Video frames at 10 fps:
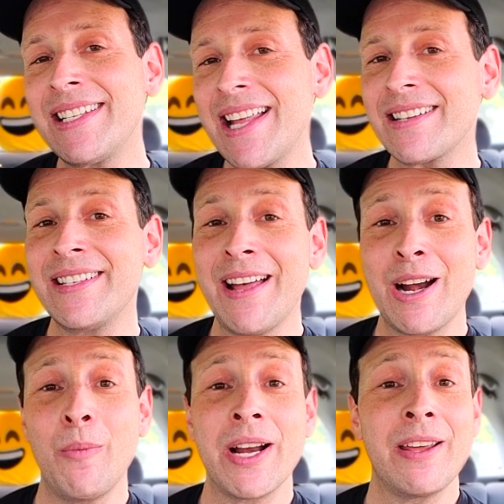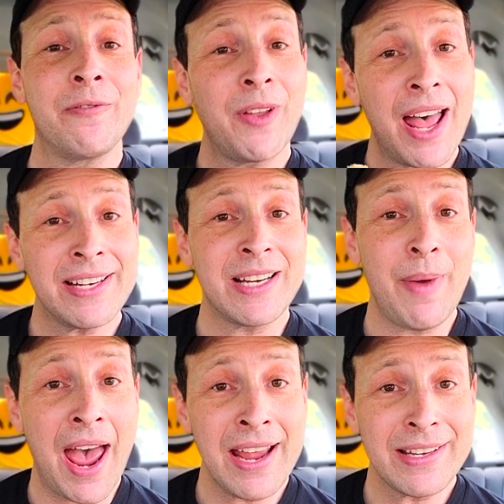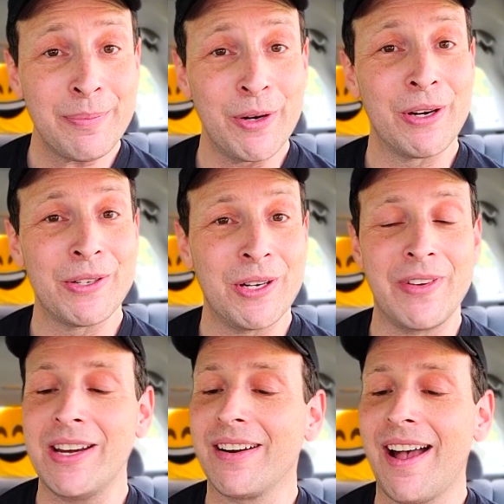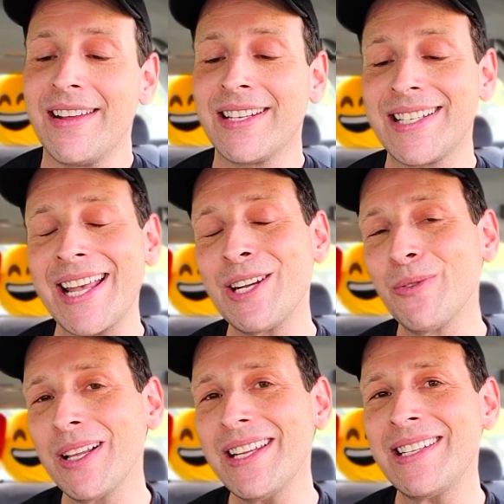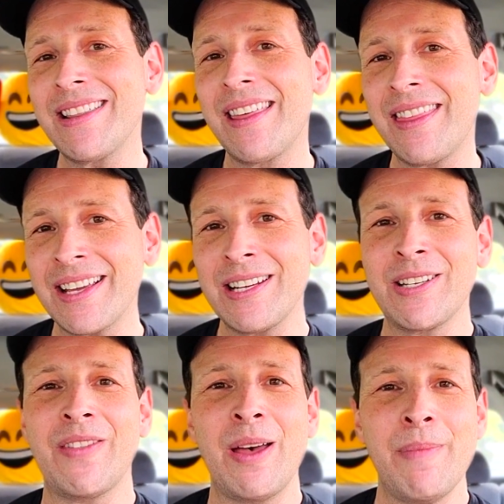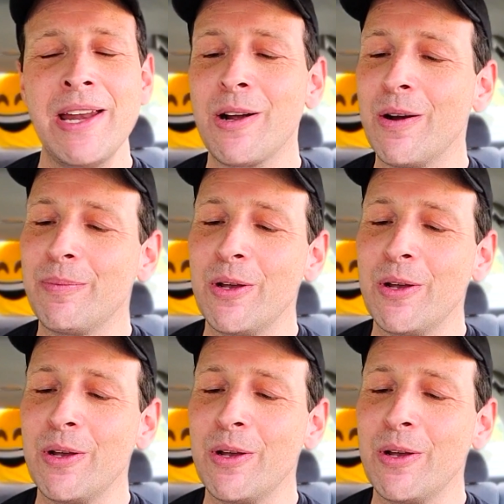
this is actually not on one of their flagship Angus burgers over here, guys, because I can really see the thickness of that meat going